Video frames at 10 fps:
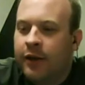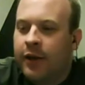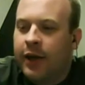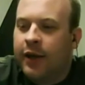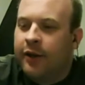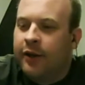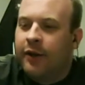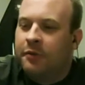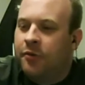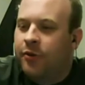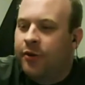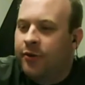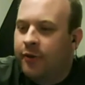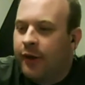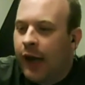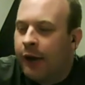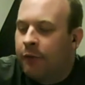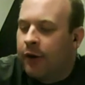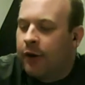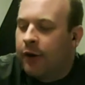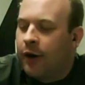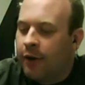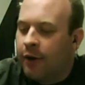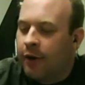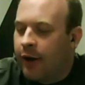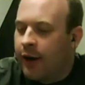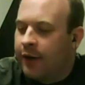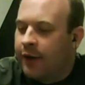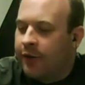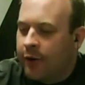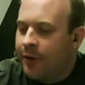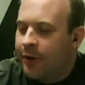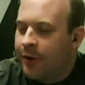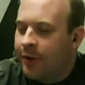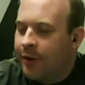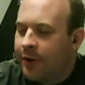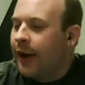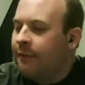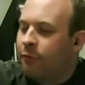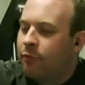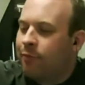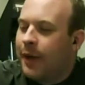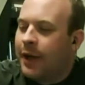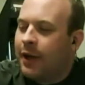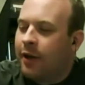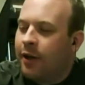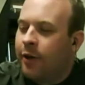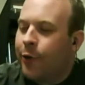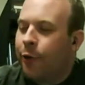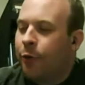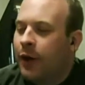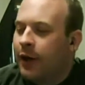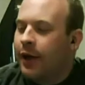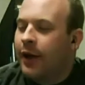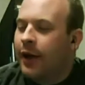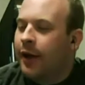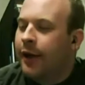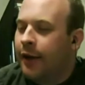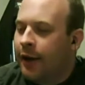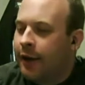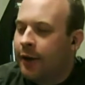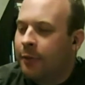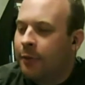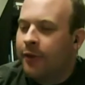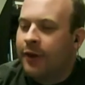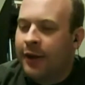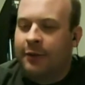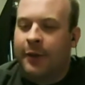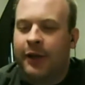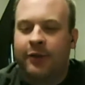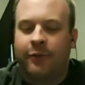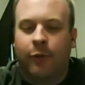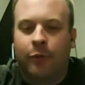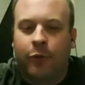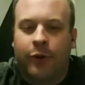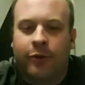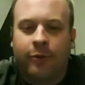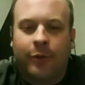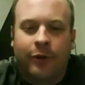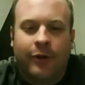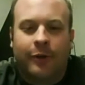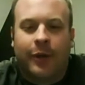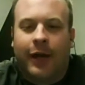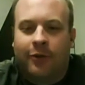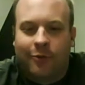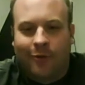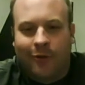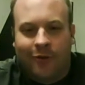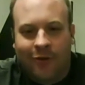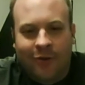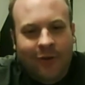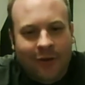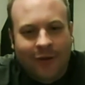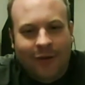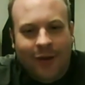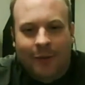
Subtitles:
automated, and it was just I create a script, I make it go, and I end up with a database of 1.2 billion passwords.